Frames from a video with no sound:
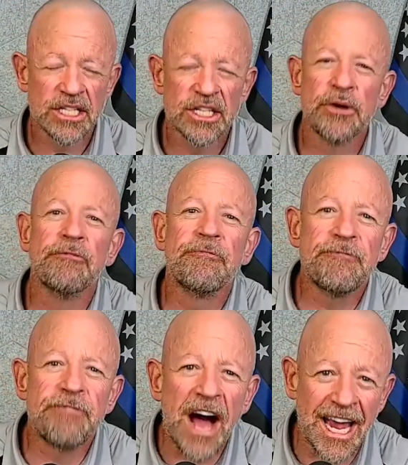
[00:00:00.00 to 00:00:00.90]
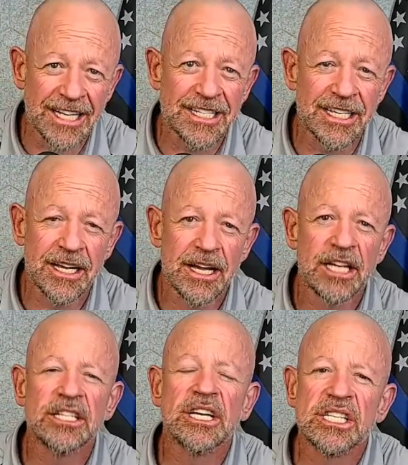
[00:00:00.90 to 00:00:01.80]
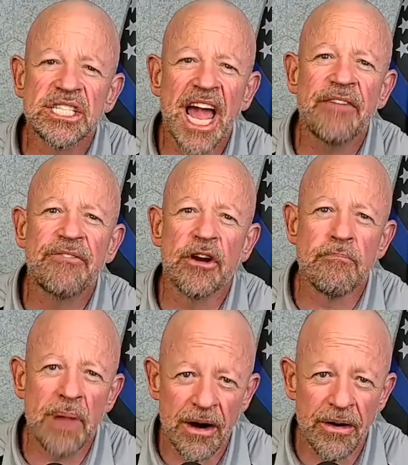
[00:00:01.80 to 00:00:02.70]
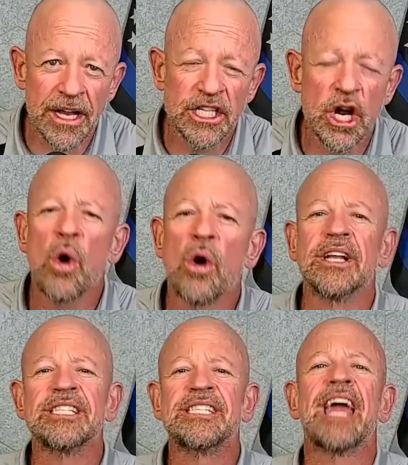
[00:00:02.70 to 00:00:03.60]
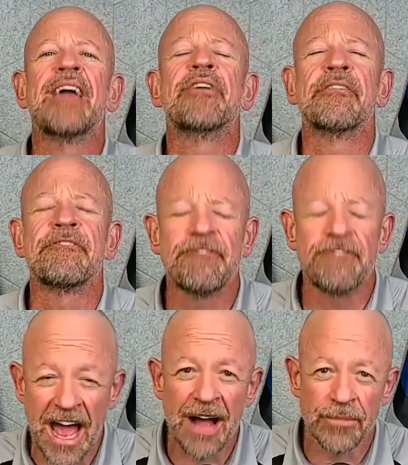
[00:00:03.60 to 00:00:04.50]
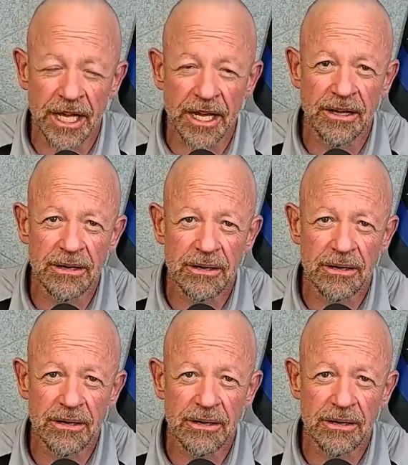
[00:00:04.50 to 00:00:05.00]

to fight to save your marriage or to save your family.